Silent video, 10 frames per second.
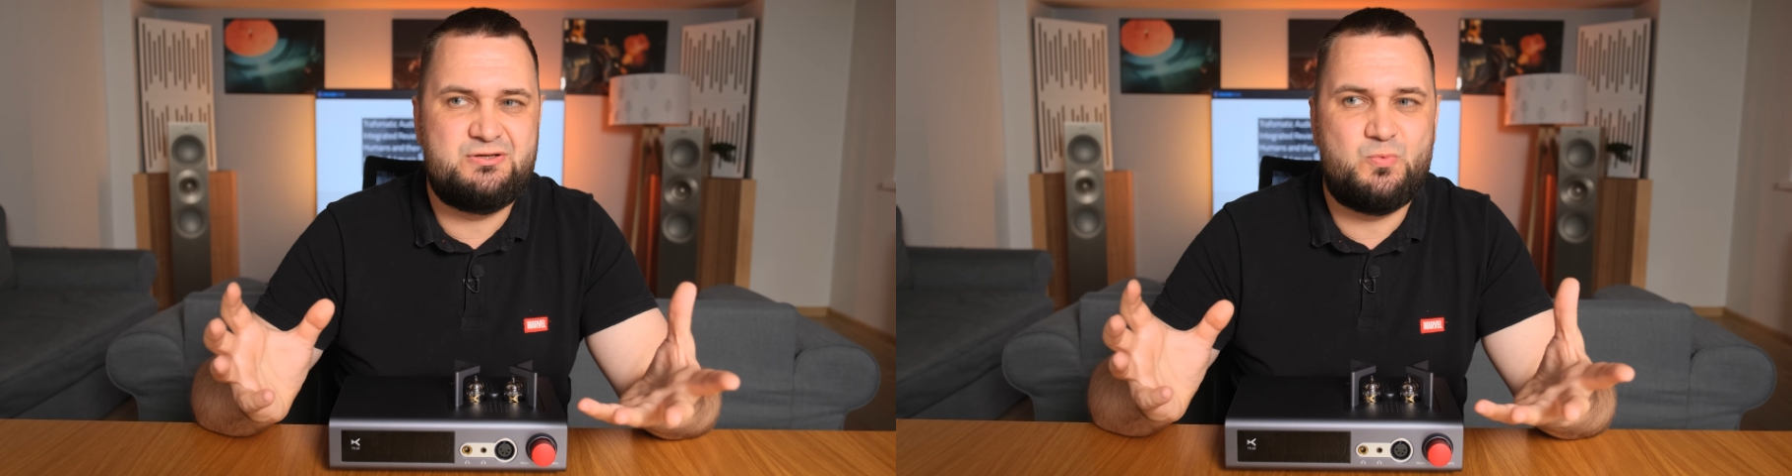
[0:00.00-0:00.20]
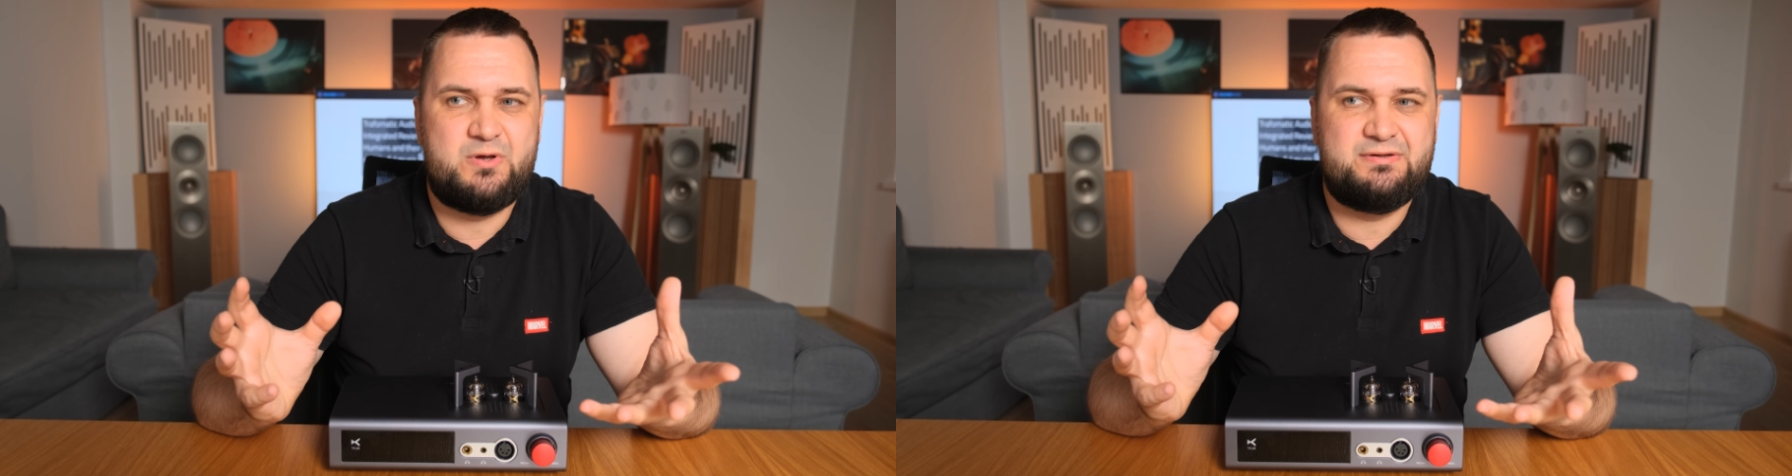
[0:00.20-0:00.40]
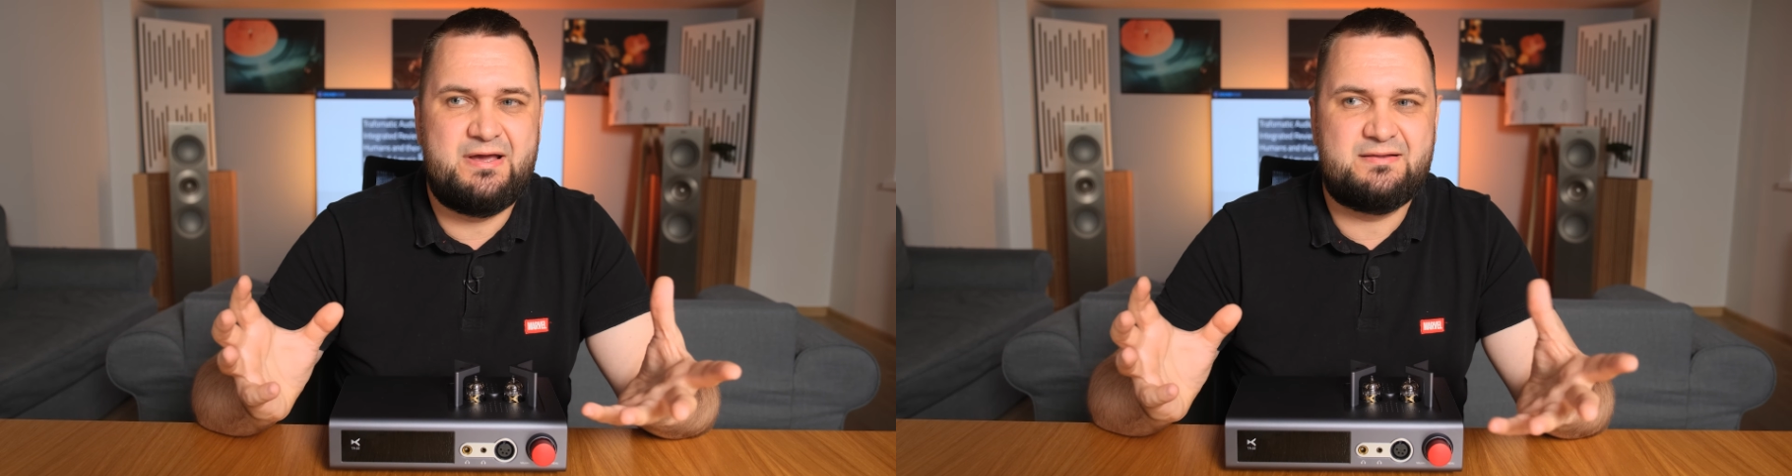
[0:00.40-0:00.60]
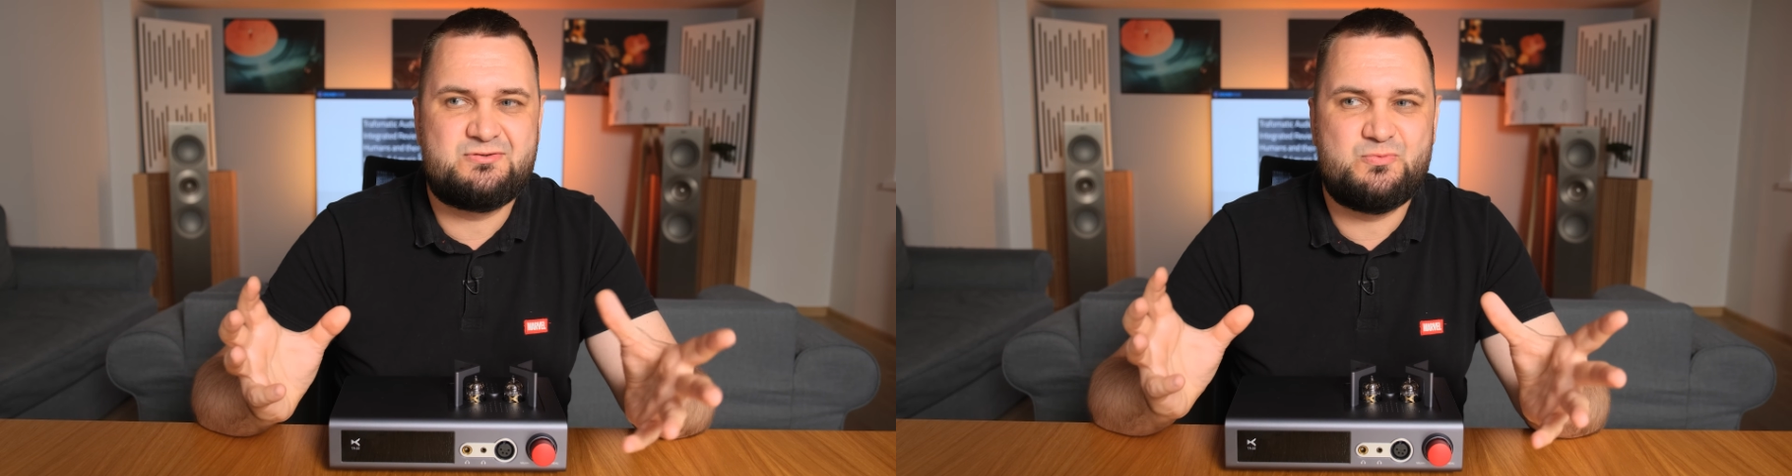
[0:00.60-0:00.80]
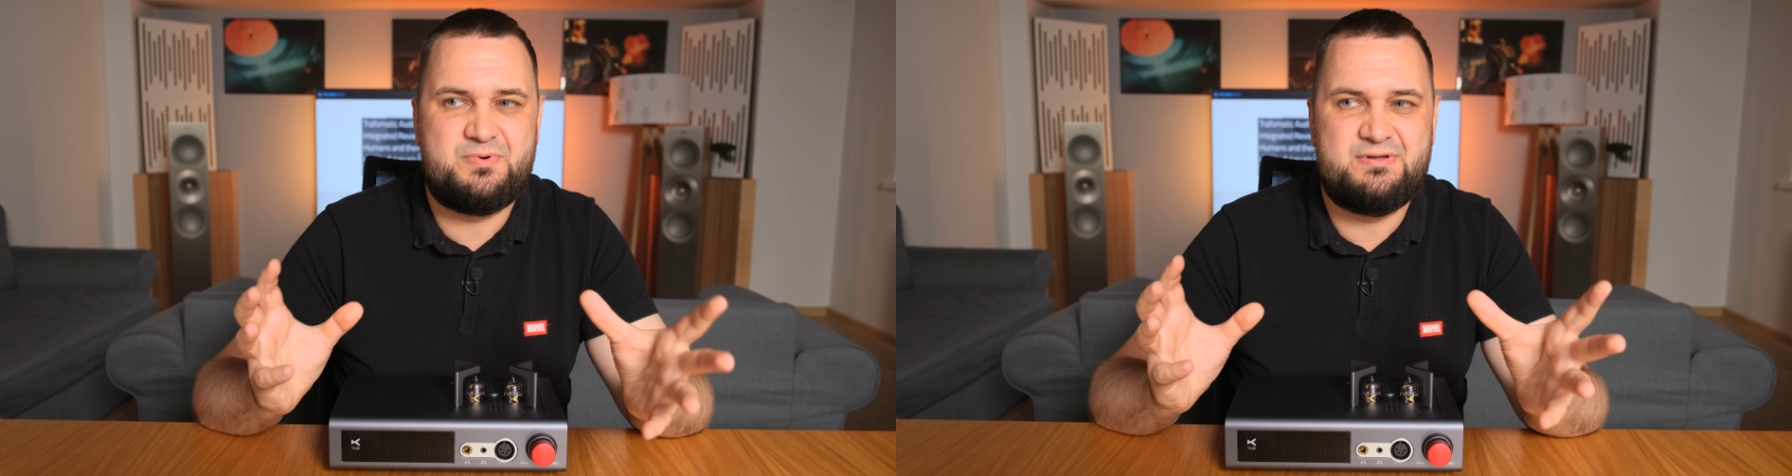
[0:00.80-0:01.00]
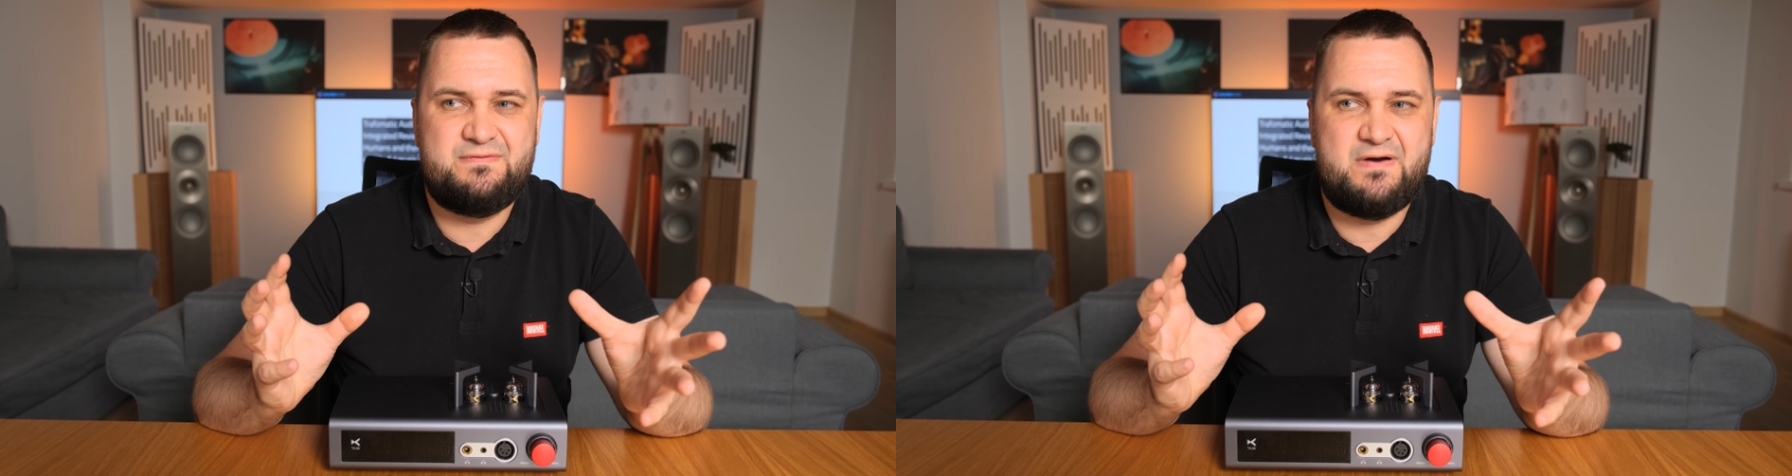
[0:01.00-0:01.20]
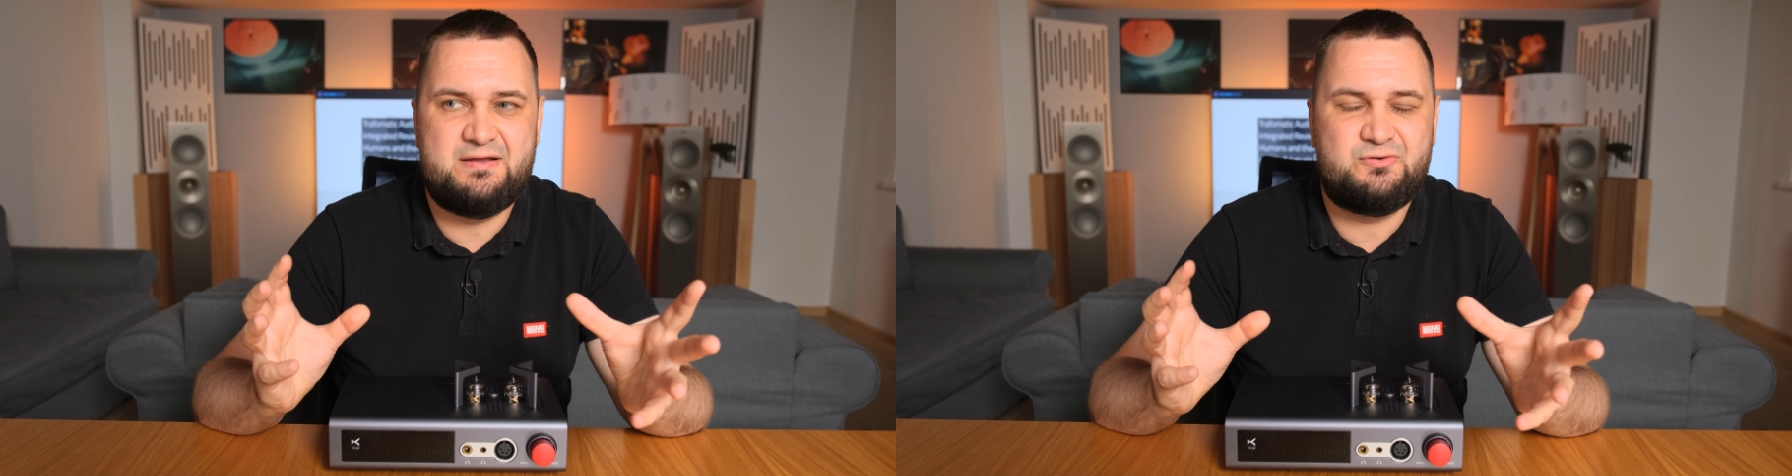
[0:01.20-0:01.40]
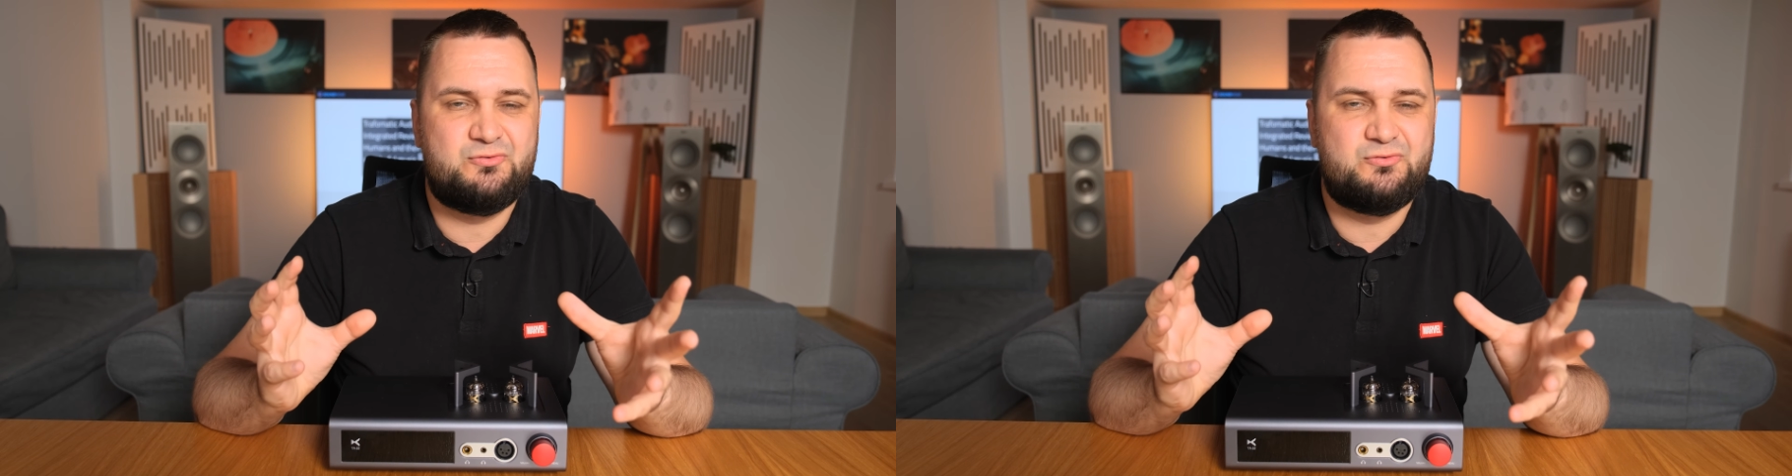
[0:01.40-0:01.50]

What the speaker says: you won't get super defined